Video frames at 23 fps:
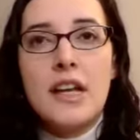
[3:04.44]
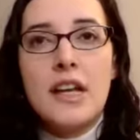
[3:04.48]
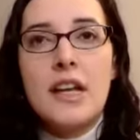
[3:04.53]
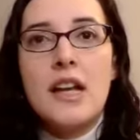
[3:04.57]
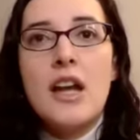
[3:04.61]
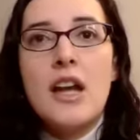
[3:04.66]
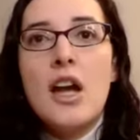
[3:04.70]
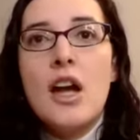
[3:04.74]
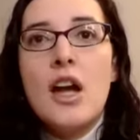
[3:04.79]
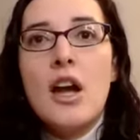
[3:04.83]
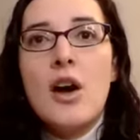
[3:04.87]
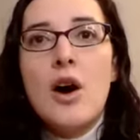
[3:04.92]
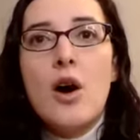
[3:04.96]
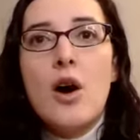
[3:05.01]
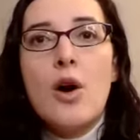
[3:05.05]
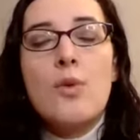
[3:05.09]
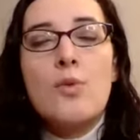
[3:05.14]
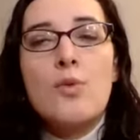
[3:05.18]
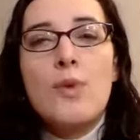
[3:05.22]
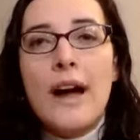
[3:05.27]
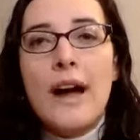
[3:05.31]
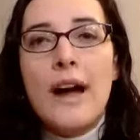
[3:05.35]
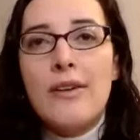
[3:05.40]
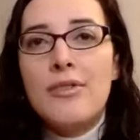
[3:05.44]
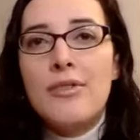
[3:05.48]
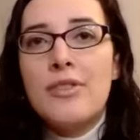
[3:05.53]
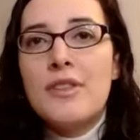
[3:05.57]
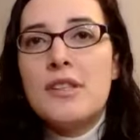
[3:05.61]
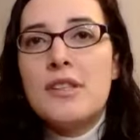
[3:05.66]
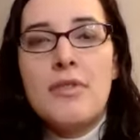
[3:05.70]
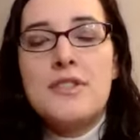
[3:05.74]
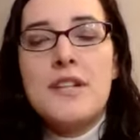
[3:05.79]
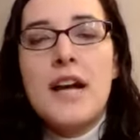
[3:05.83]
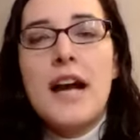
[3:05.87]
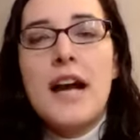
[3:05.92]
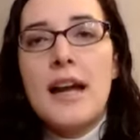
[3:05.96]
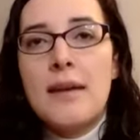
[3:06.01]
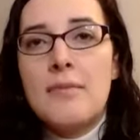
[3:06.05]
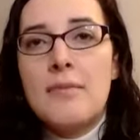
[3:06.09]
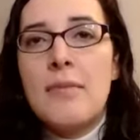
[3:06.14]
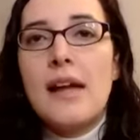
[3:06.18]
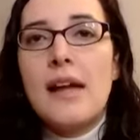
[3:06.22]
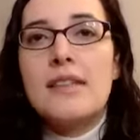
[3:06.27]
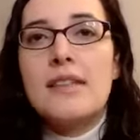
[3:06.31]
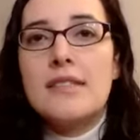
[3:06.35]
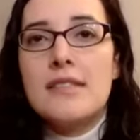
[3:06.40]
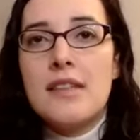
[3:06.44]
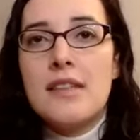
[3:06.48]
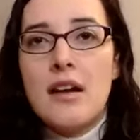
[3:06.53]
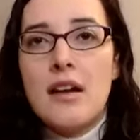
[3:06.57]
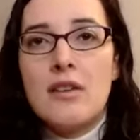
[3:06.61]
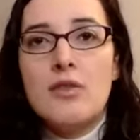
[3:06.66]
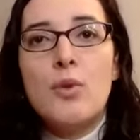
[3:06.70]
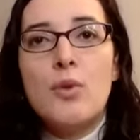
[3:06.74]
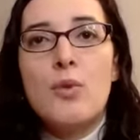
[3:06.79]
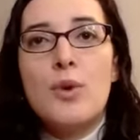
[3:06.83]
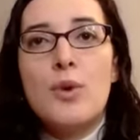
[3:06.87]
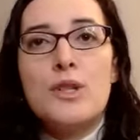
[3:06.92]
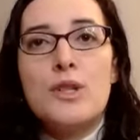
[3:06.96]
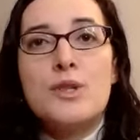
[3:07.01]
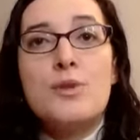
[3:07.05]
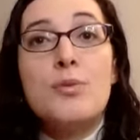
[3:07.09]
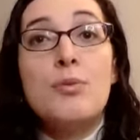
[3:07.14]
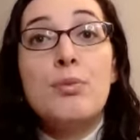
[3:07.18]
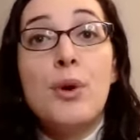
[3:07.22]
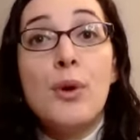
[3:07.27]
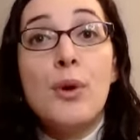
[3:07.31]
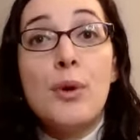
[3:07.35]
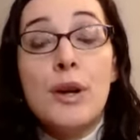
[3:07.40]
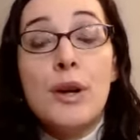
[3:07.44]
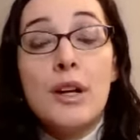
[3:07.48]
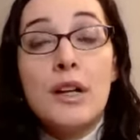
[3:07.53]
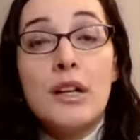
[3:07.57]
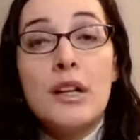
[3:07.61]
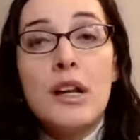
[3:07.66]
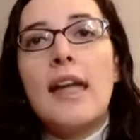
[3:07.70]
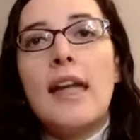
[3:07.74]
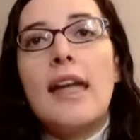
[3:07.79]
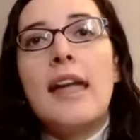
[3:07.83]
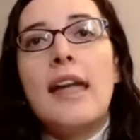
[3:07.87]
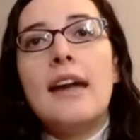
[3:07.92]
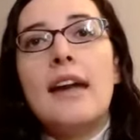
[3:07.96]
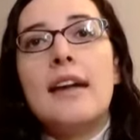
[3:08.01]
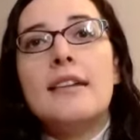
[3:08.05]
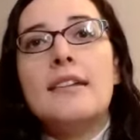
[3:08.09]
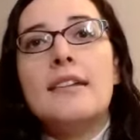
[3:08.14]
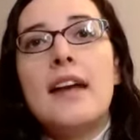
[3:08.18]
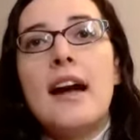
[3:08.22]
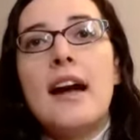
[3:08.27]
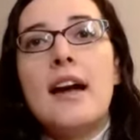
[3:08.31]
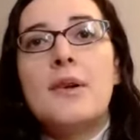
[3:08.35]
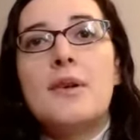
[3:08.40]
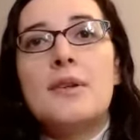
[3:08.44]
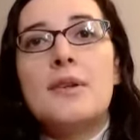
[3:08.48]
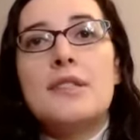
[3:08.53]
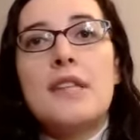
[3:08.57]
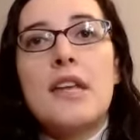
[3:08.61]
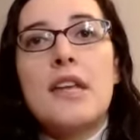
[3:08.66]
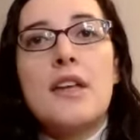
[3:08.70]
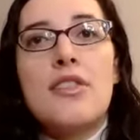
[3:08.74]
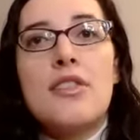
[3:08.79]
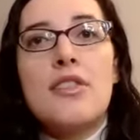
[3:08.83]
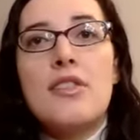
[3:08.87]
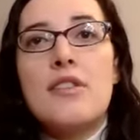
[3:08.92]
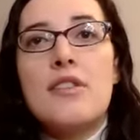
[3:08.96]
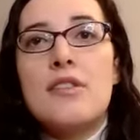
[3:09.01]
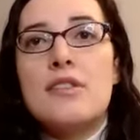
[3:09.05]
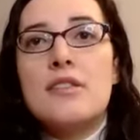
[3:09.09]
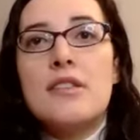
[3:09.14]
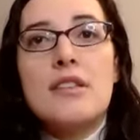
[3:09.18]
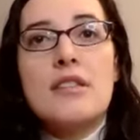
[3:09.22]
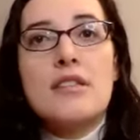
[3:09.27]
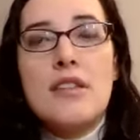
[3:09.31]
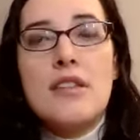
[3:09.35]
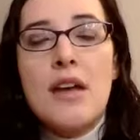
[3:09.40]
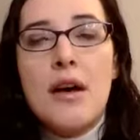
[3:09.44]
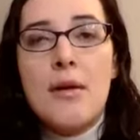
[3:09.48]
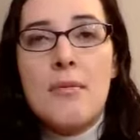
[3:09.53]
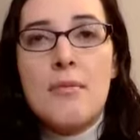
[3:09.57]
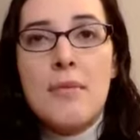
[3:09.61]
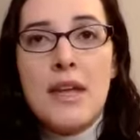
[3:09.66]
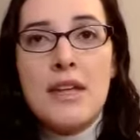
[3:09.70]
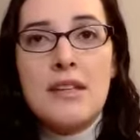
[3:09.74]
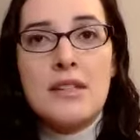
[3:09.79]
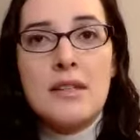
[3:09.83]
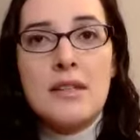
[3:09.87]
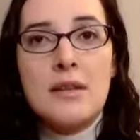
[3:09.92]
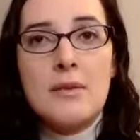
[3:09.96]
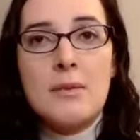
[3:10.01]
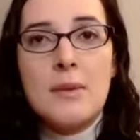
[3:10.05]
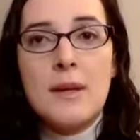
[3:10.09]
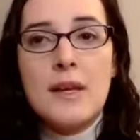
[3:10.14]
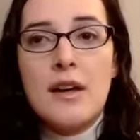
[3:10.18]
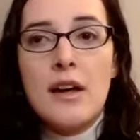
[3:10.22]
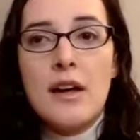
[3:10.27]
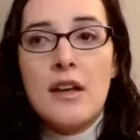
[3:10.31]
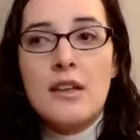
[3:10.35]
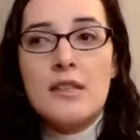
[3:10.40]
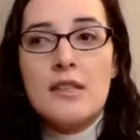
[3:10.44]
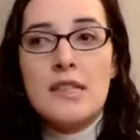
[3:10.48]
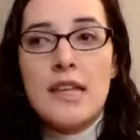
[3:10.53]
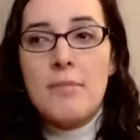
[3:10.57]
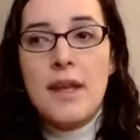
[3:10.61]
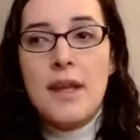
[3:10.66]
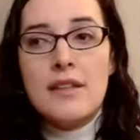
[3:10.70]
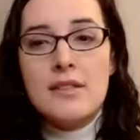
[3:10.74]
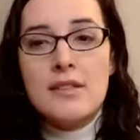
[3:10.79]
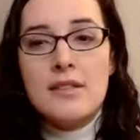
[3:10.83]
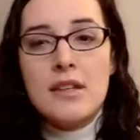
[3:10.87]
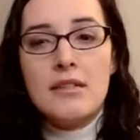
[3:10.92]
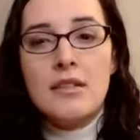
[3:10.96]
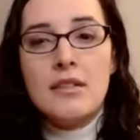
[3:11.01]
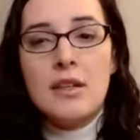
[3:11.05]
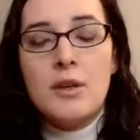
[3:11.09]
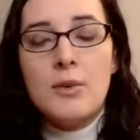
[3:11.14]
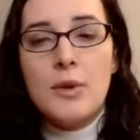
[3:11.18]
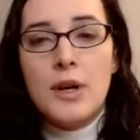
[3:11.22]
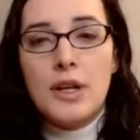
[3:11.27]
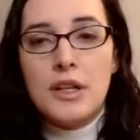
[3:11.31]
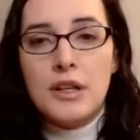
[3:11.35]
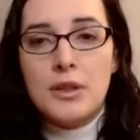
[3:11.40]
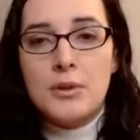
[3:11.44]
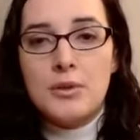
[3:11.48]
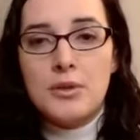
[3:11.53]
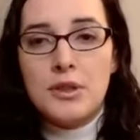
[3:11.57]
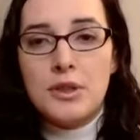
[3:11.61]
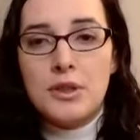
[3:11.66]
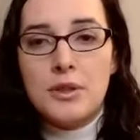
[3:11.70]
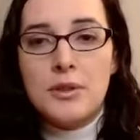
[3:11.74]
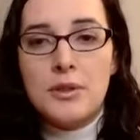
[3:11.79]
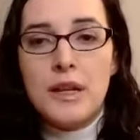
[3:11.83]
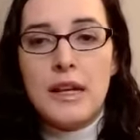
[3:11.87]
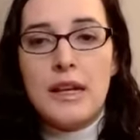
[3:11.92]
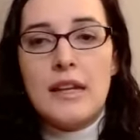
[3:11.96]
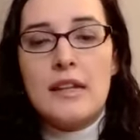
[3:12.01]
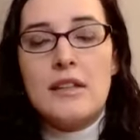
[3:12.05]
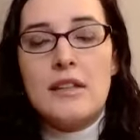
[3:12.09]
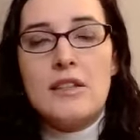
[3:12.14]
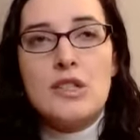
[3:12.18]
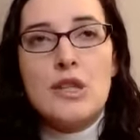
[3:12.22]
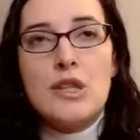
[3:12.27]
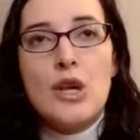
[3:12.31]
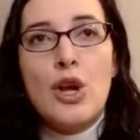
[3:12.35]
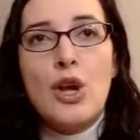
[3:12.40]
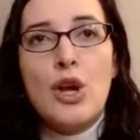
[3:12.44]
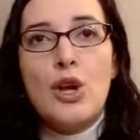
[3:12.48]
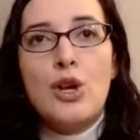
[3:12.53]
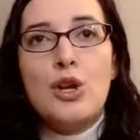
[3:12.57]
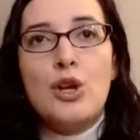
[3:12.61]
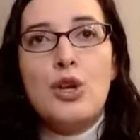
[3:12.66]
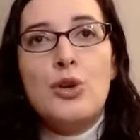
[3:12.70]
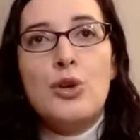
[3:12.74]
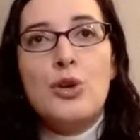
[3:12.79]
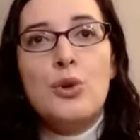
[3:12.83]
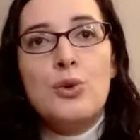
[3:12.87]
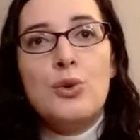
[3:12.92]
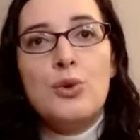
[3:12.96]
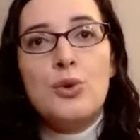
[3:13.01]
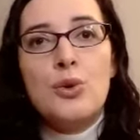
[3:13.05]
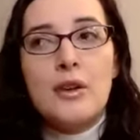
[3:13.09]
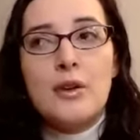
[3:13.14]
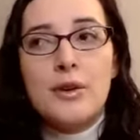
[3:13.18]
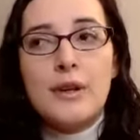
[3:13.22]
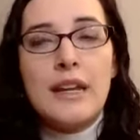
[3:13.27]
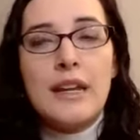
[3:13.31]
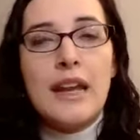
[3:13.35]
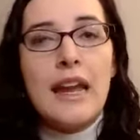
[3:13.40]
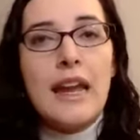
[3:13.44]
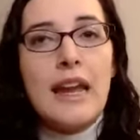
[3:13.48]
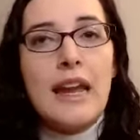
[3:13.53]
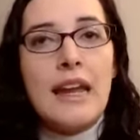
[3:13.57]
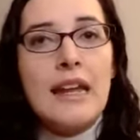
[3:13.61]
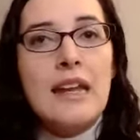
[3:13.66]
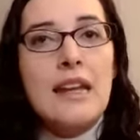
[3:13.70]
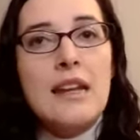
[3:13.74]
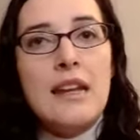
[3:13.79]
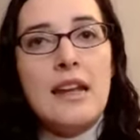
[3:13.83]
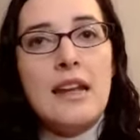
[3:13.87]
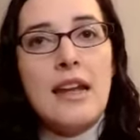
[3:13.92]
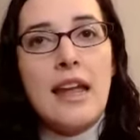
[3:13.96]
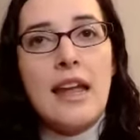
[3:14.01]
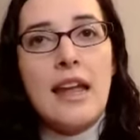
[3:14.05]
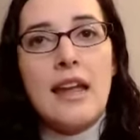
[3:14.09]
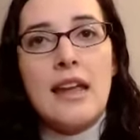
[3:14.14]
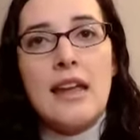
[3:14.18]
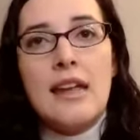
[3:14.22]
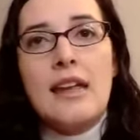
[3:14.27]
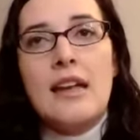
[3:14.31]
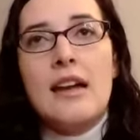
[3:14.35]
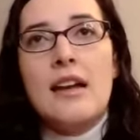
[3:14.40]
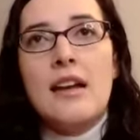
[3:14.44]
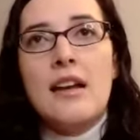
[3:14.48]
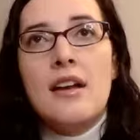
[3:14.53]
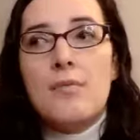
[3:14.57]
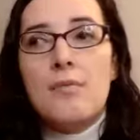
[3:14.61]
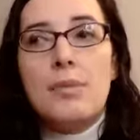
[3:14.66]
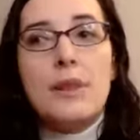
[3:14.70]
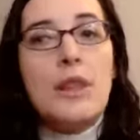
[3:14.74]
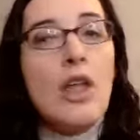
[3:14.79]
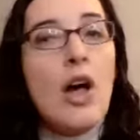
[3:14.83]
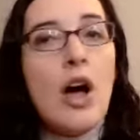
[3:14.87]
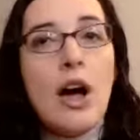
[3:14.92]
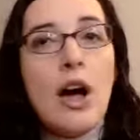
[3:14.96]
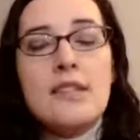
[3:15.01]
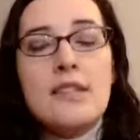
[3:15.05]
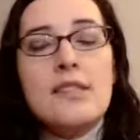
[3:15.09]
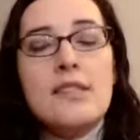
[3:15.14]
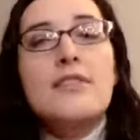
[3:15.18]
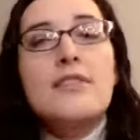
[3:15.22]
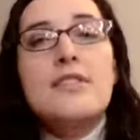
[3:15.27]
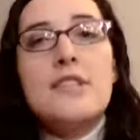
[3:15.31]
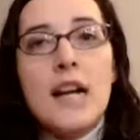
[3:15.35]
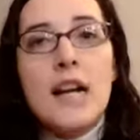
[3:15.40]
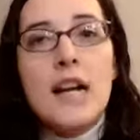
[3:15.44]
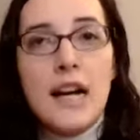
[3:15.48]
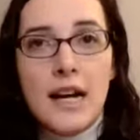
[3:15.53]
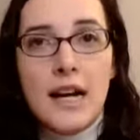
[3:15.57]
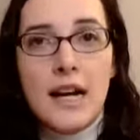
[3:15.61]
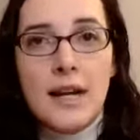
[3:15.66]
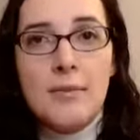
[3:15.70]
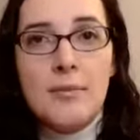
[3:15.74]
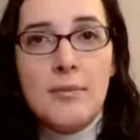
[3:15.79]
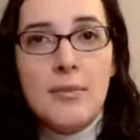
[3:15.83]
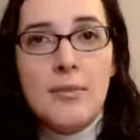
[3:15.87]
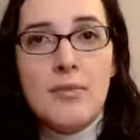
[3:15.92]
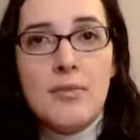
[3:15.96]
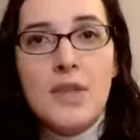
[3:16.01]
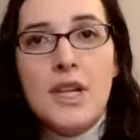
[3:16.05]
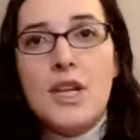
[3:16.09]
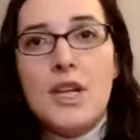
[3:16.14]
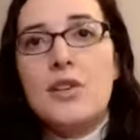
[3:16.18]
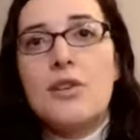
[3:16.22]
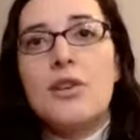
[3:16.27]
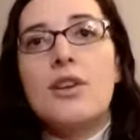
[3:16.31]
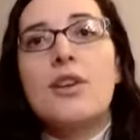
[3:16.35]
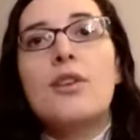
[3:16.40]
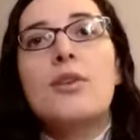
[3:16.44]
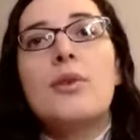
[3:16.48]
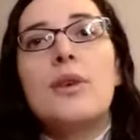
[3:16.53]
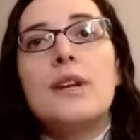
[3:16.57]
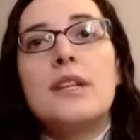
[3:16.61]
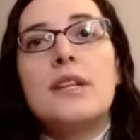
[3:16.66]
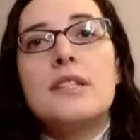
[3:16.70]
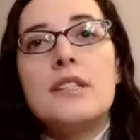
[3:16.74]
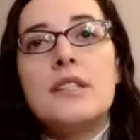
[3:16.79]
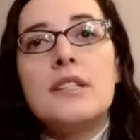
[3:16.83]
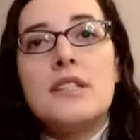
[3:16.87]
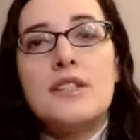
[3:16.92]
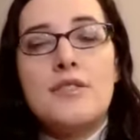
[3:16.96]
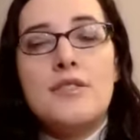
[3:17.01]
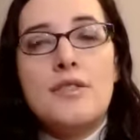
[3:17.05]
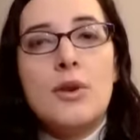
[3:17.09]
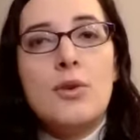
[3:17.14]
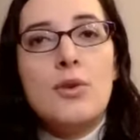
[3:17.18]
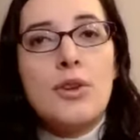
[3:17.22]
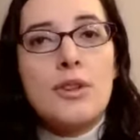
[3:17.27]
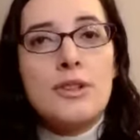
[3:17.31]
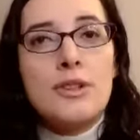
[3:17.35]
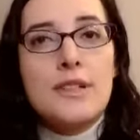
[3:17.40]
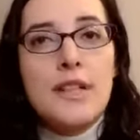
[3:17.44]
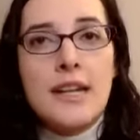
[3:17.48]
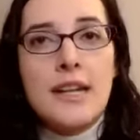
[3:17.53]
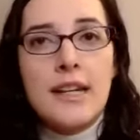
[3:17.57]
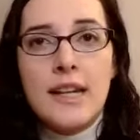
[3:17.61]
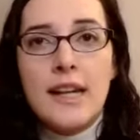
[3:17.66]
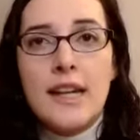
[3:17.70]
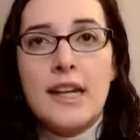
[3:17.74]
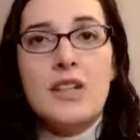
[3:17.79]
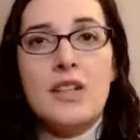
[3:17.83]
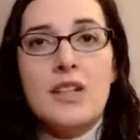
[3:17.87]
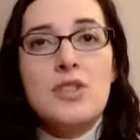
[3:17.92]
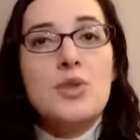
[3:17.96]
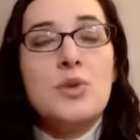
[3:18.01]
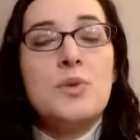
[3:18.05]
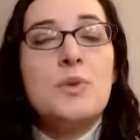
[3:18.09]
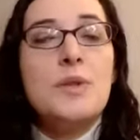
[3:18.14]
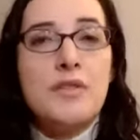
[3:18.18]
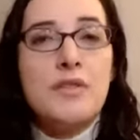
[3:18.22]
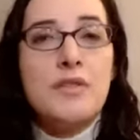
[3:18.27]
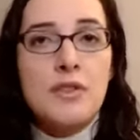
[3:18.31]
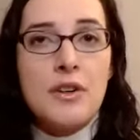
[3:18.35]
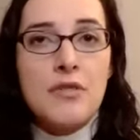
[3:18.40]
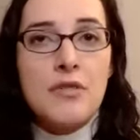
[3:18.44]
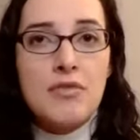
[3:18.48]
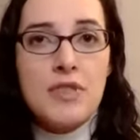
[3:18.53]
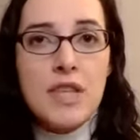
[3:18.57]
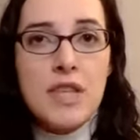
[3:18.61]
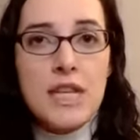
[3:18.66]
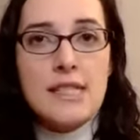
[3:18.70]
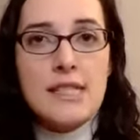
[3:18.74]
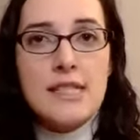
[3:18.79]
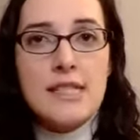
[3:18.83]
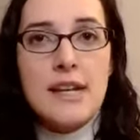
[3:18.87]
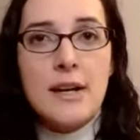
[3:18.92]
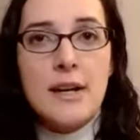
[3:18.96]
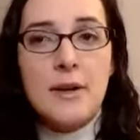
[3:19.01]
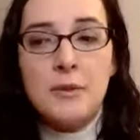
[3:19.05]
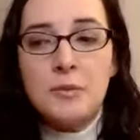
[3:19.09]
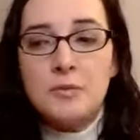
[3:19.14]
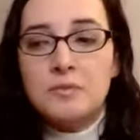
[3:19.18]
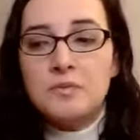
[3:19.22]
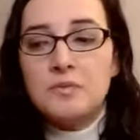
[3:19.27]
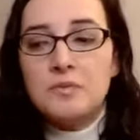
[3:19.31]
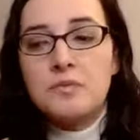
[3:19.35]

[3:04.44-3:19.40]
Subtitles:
it around the time my son was born. And I was like, this is amazing, because basically what you do is you create a blocks of time that you're going to devote or dedicate to different things. Now,